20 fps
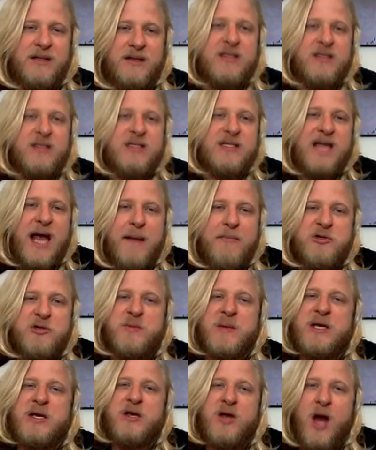the
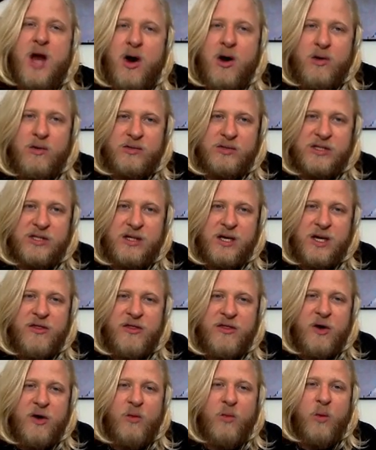establishment knows
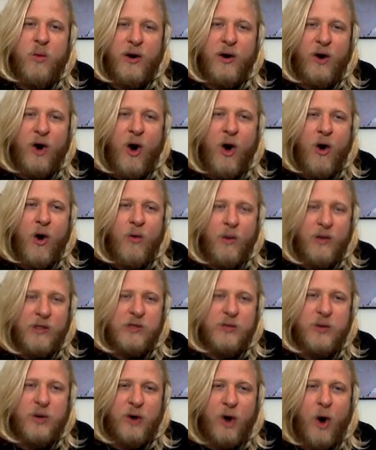that
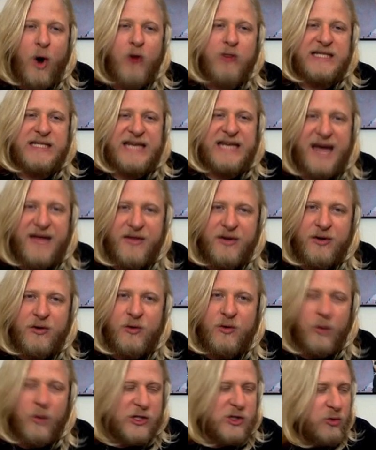once we're all together,
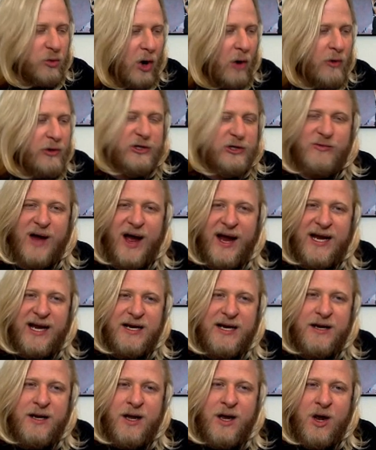once we're all
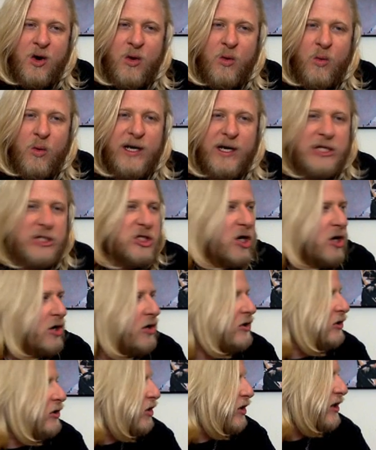united, we're going to turn and look